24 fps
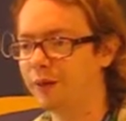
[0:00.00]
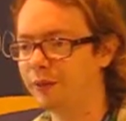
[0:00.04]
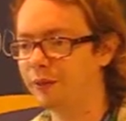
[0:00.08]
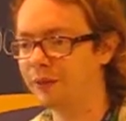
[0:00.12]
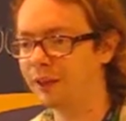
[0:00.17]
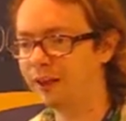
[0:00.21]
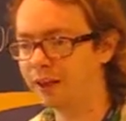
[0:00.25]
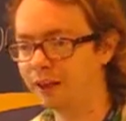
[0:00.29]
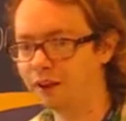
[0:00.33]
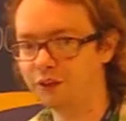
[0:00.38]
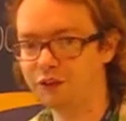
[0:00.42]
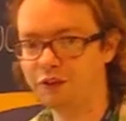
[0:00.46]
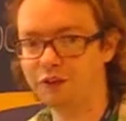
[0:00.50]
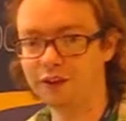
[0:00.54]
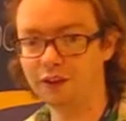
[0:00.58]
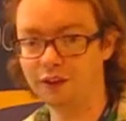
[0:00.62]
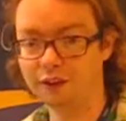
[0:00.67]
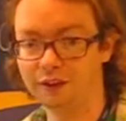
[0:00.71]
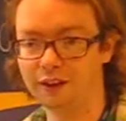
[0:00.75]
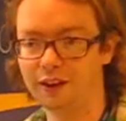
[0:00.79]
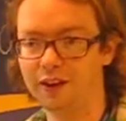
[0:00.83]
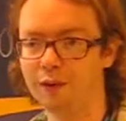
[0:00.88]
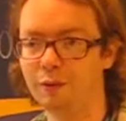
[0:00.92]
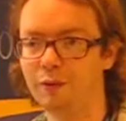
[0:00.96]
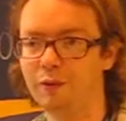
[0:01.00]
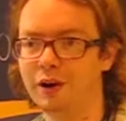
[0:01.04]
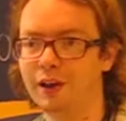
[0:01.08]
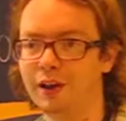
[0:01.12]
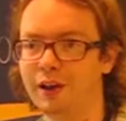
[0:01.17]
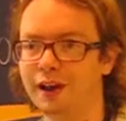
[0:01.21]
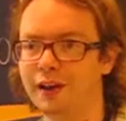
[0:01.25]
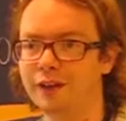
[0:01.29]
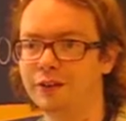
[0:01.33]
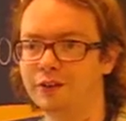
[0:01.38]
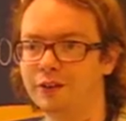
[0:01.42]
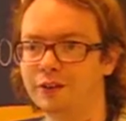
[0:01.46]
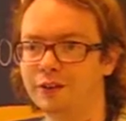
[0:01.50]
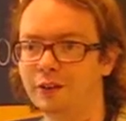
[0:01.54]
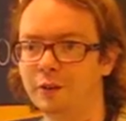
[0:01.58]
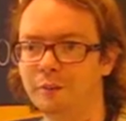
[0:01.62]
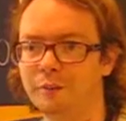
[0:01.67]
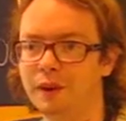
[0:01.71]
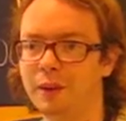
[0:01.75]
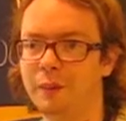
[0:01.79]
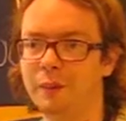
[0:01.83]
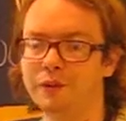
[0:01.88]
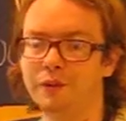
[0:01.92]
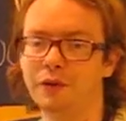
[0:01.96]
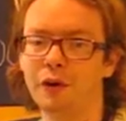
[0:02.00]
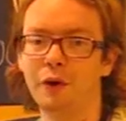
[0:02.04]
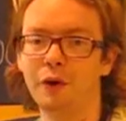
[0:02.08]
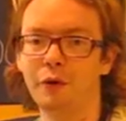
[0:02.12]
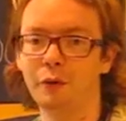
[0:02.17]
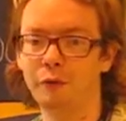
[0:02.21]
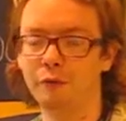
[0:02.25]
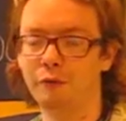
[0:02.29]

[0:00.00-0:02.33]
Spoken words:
The LHC team realised that the beam is not